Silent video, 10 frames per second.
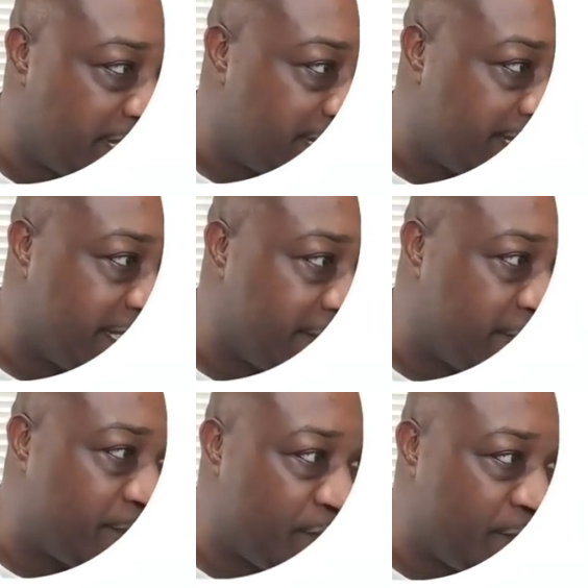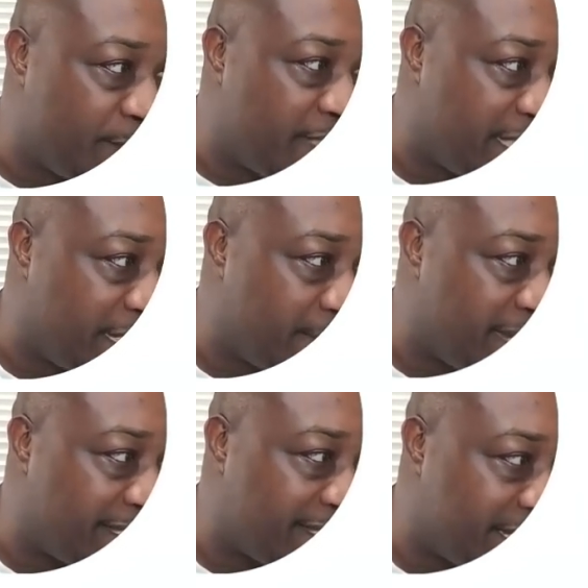self-improvement and
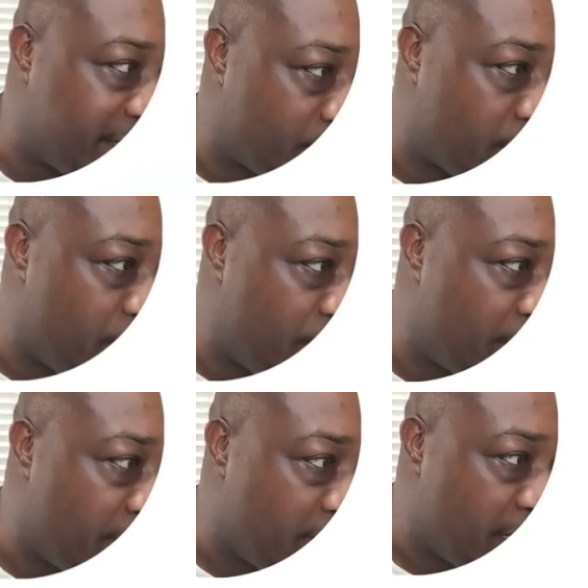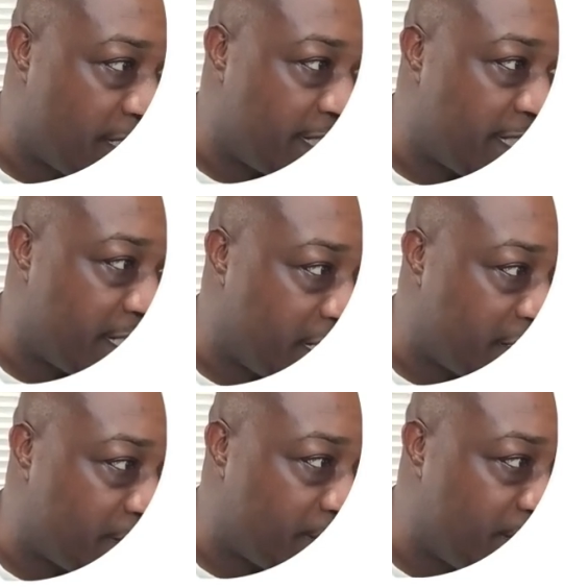mindset growth,
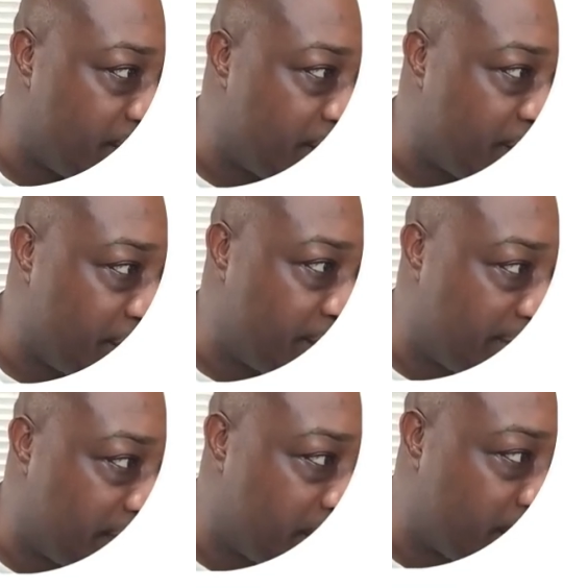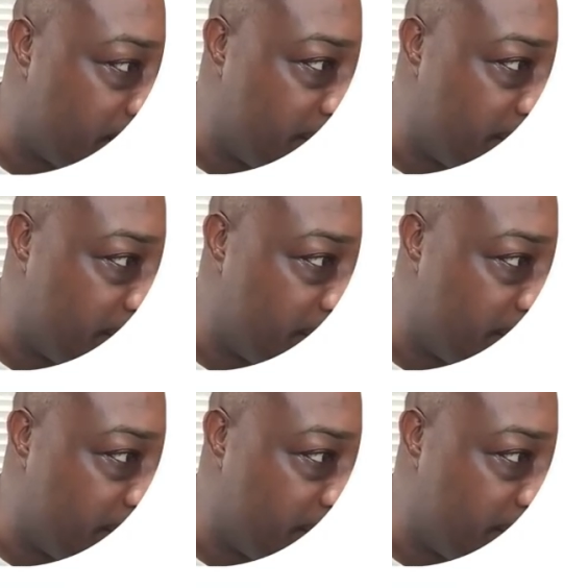entrepreneurship and career